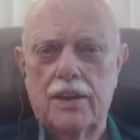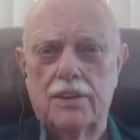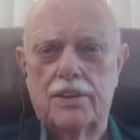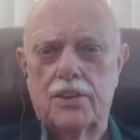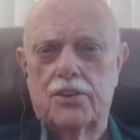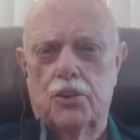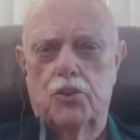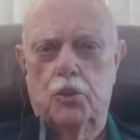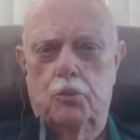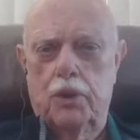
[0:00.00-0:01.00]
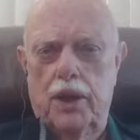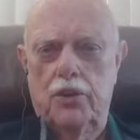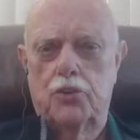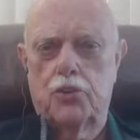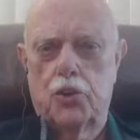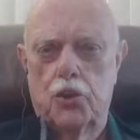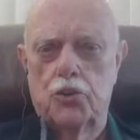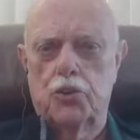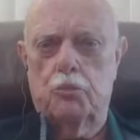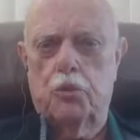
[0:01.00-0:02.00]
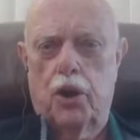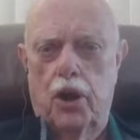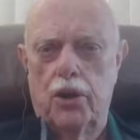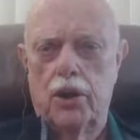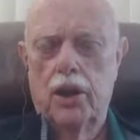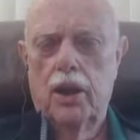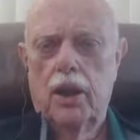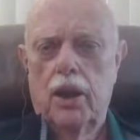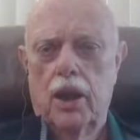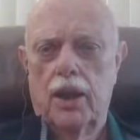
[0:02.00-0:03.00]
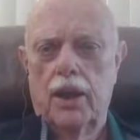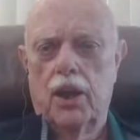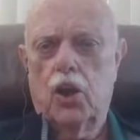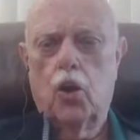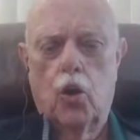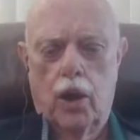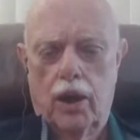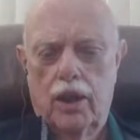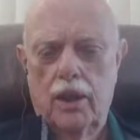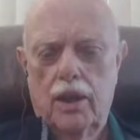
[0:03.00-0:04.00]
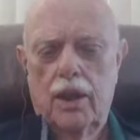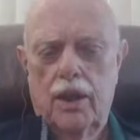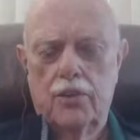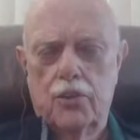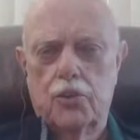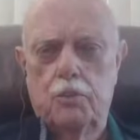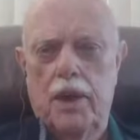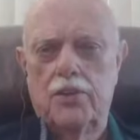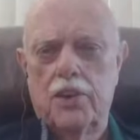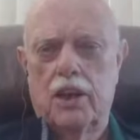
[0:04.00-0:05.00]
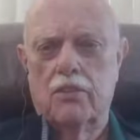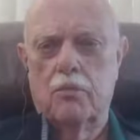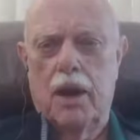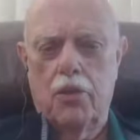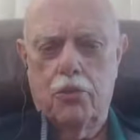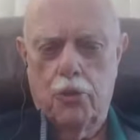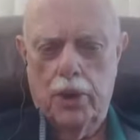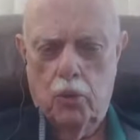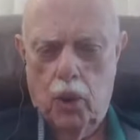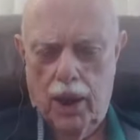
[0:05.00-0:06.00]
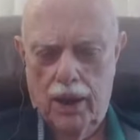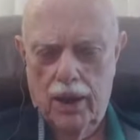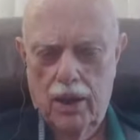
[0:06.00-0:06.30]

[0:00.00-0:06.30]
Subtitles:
distance to place turns apart in a coil is a spacing of about 3 to 1.